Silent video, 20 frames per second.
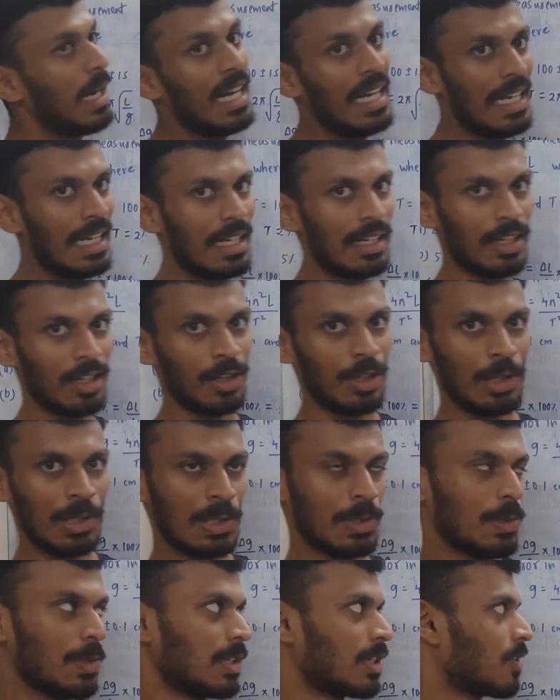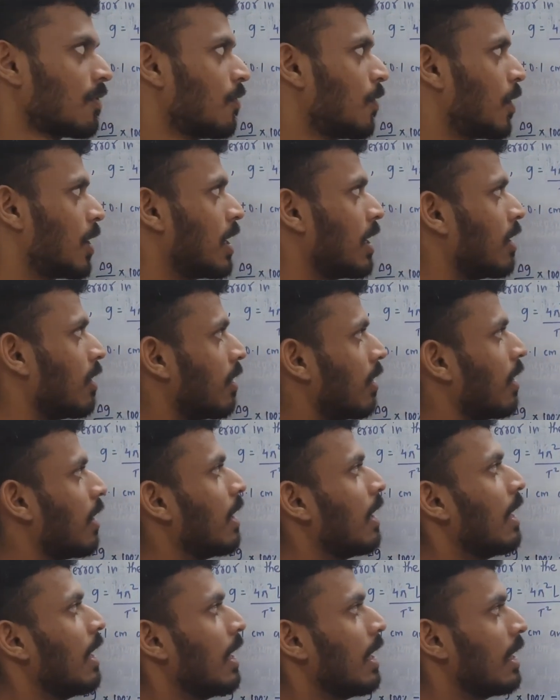predict the source for here
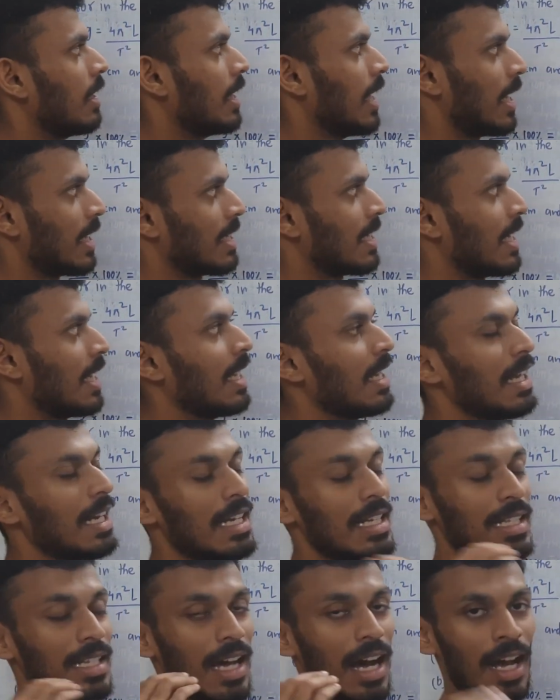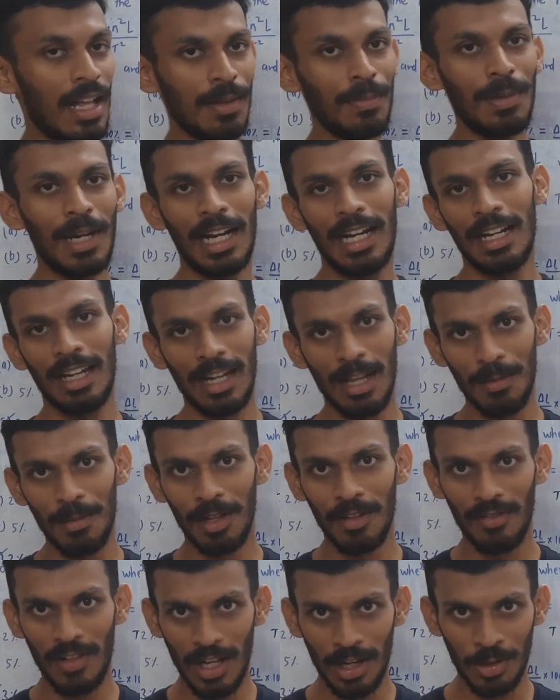they are saying it's
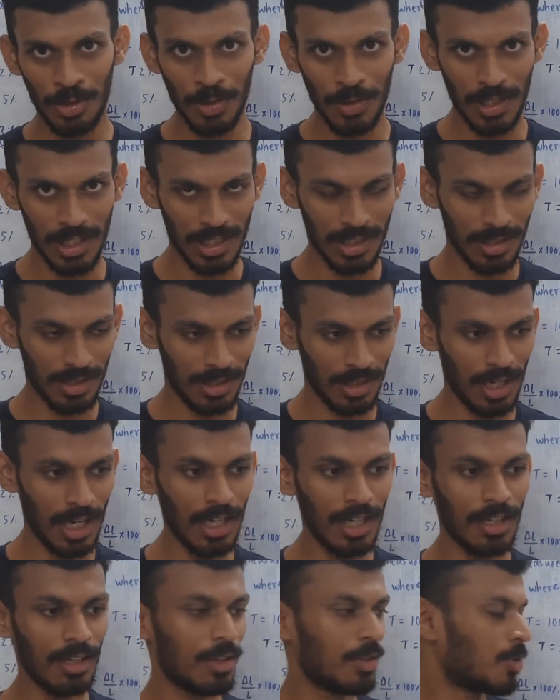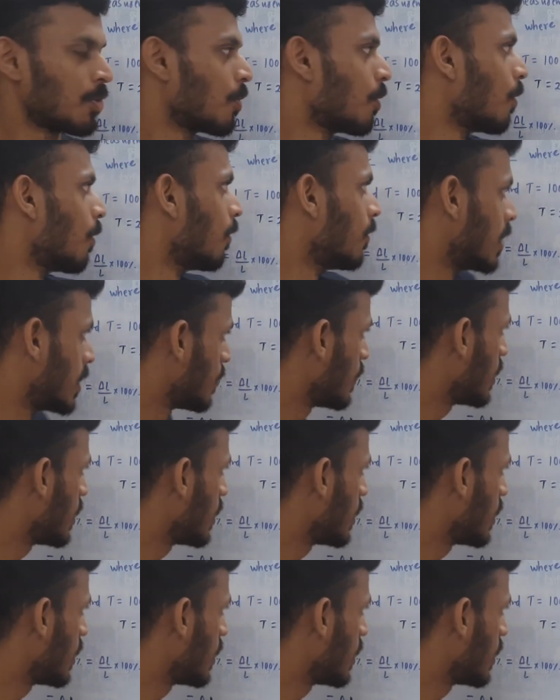unpredictable fluctuations right so which